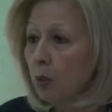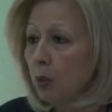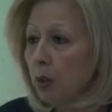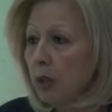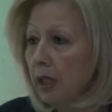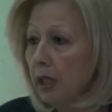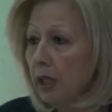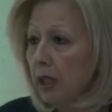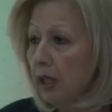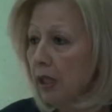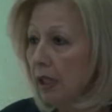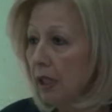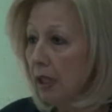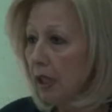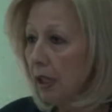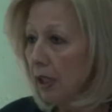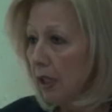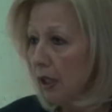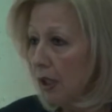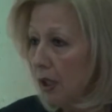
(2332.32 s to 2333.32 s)
we,
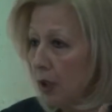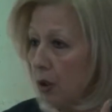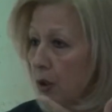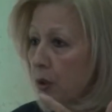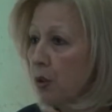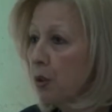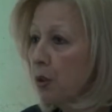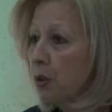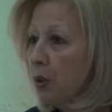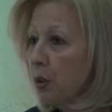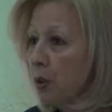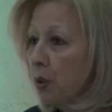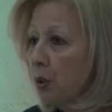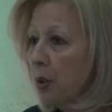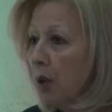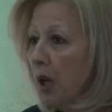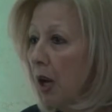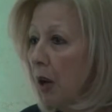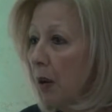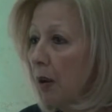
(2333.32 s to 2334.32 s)

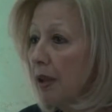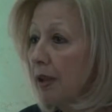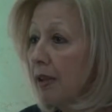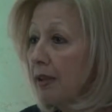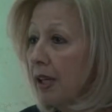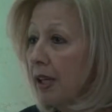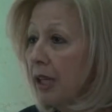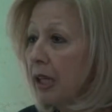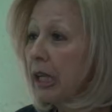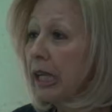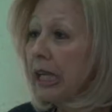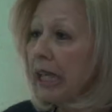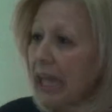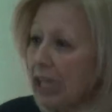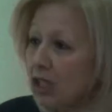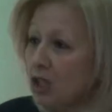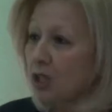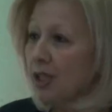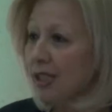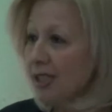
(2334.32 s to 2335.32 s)
through our
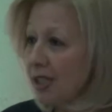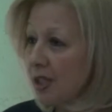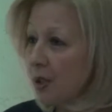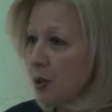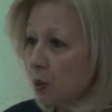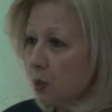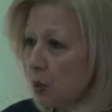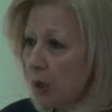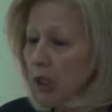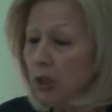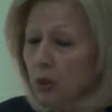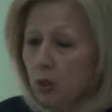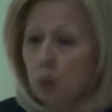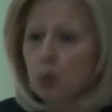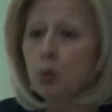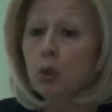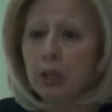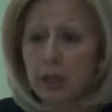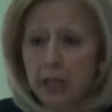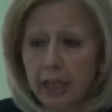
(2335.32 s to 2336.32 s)
relations, we
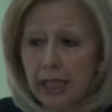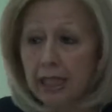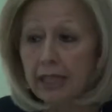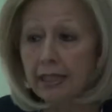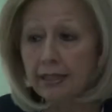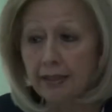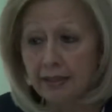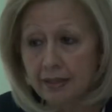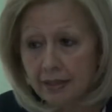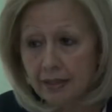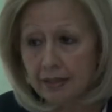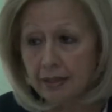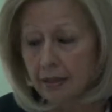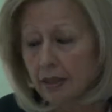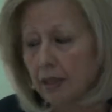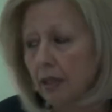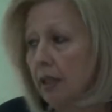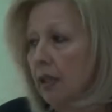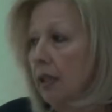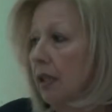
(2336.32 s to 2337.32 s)
do create
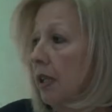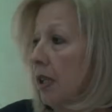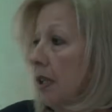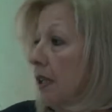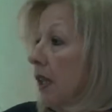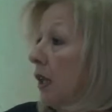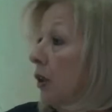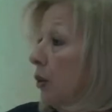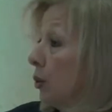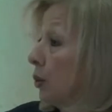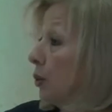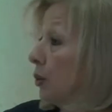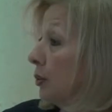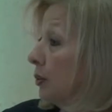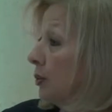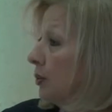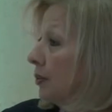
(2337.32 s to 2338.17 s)
the new.